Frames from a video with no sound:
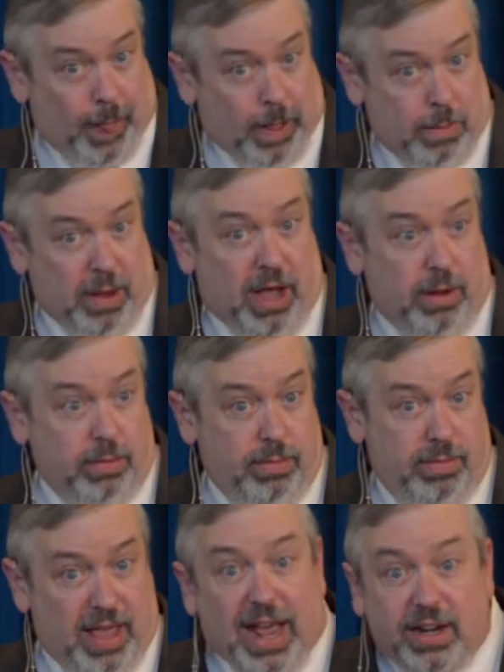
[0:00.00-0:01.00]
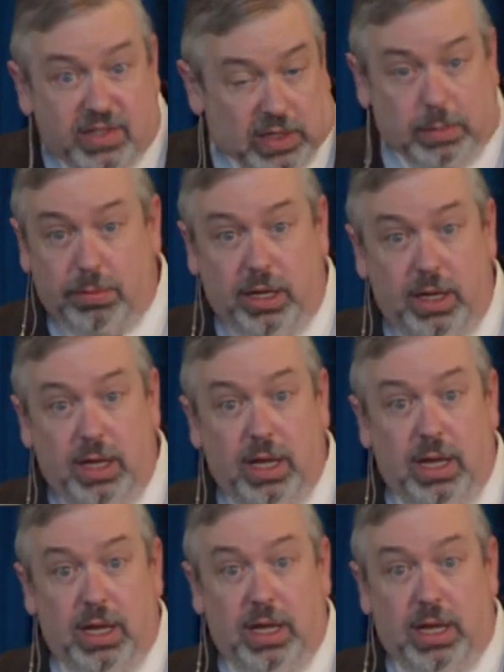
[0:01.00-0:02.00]
about that assembly
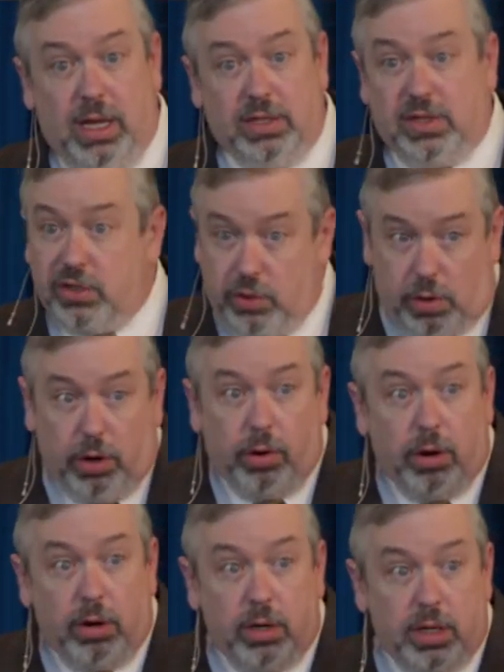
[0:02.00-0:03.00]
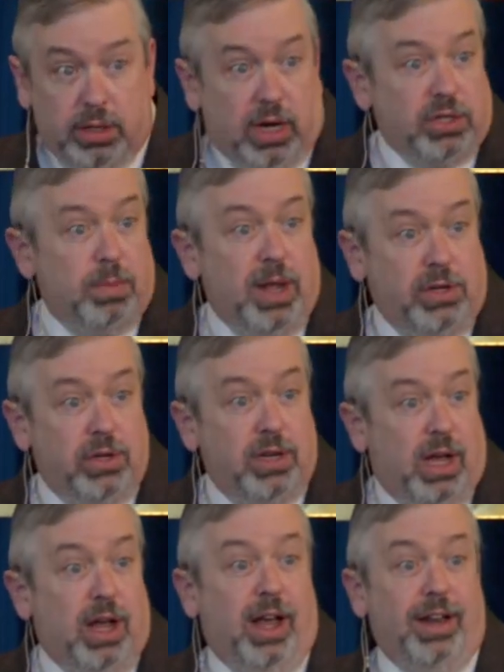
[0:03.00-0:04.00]
is, as you heard, Dr. Machen
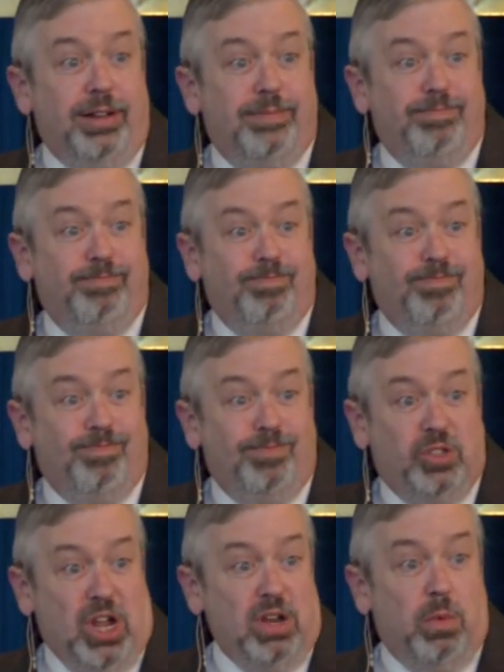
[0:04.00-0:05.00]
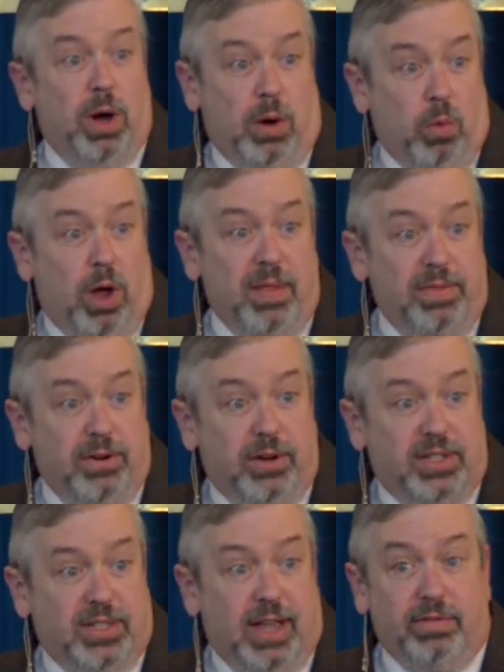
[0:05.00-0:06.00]
died January 1,
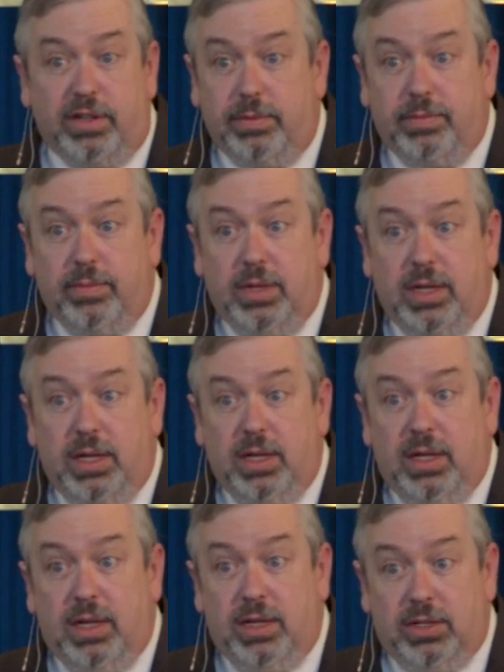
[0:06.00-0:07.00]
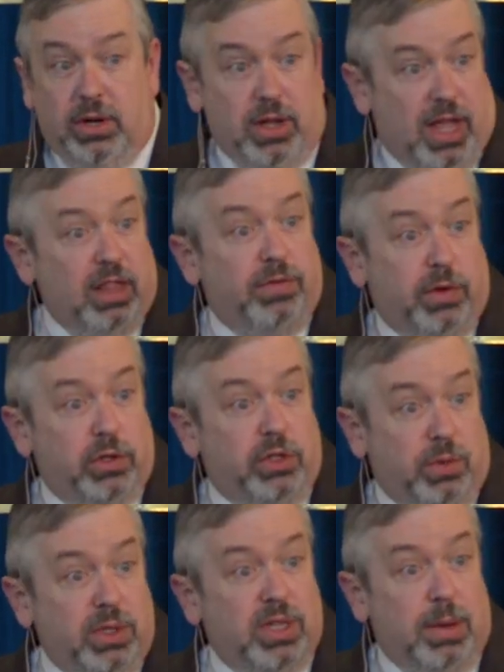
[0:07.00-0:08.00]
37. So you had the first
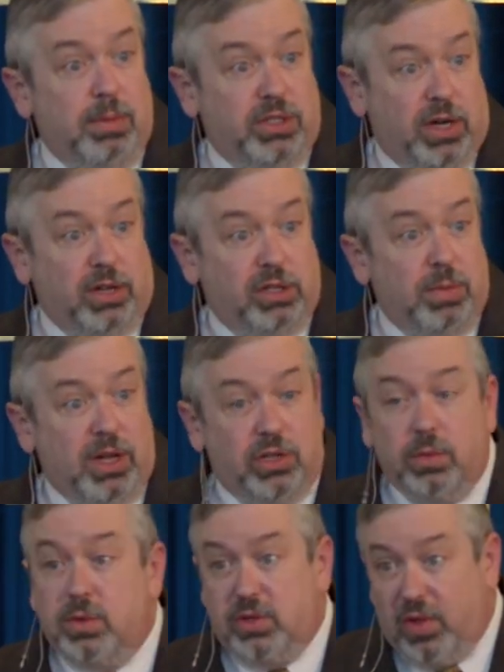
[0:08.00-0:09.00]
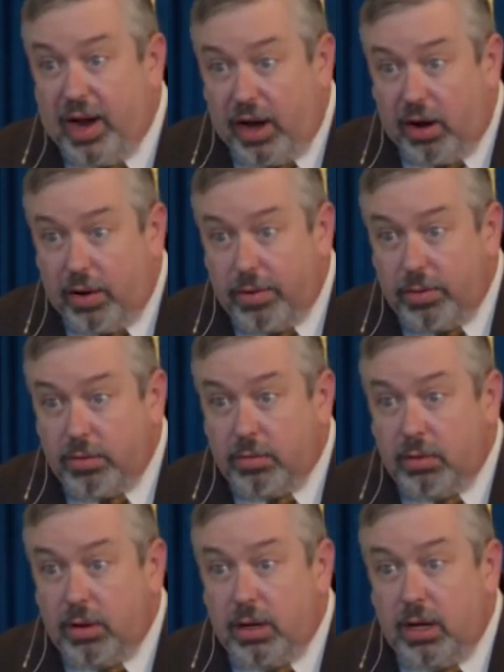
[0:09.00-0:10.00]
two assemblies, Dr. Machen was there.
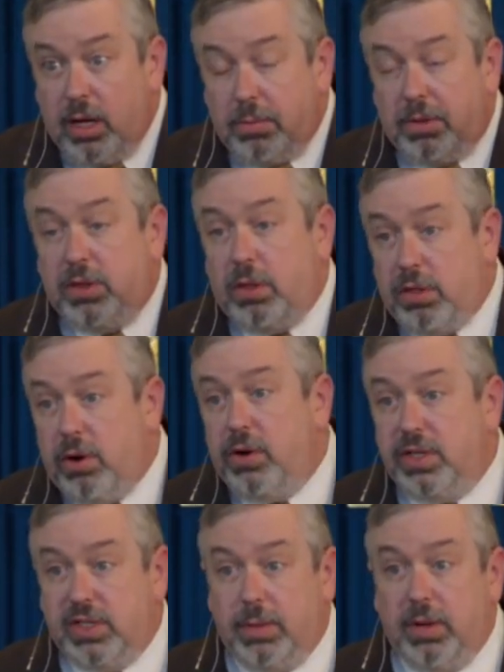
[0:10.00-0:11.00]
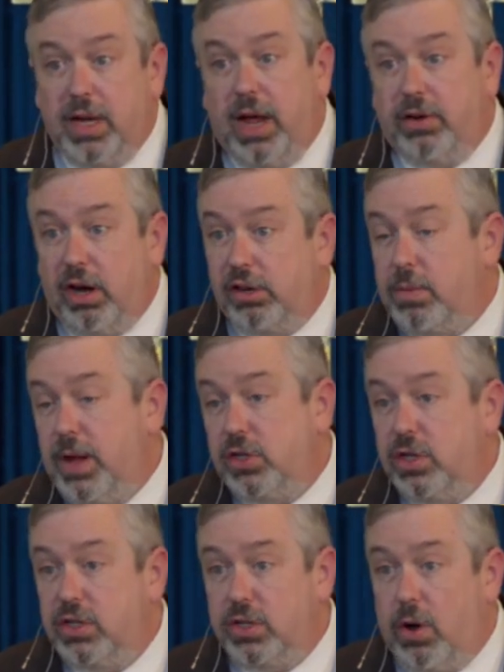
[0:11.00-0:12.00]
But the third assembly now, Dr.
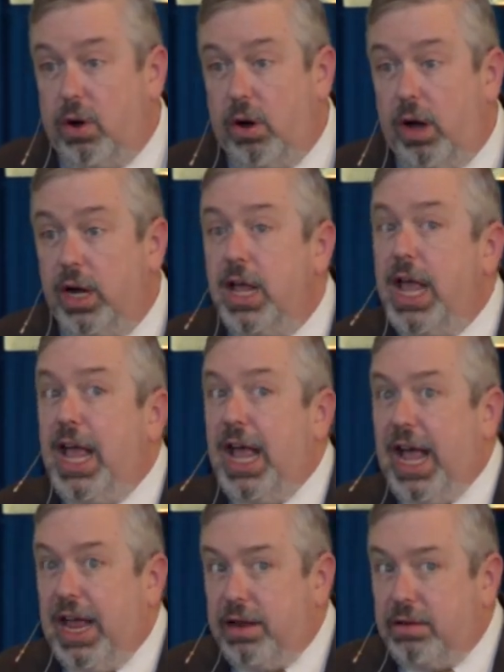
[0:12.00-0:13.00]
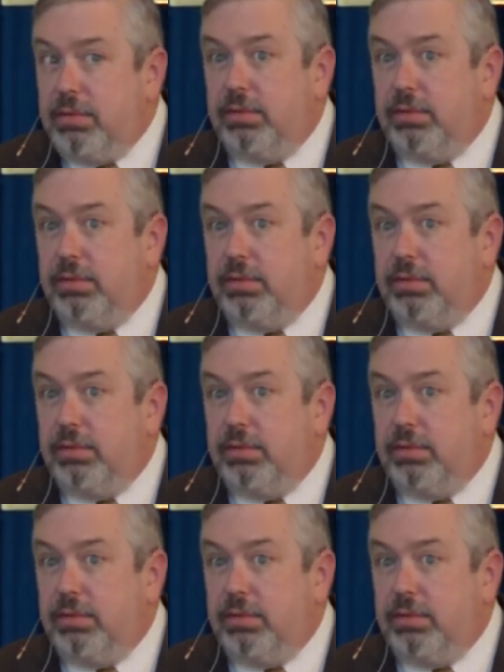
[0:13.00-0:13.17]
Machen is gone. And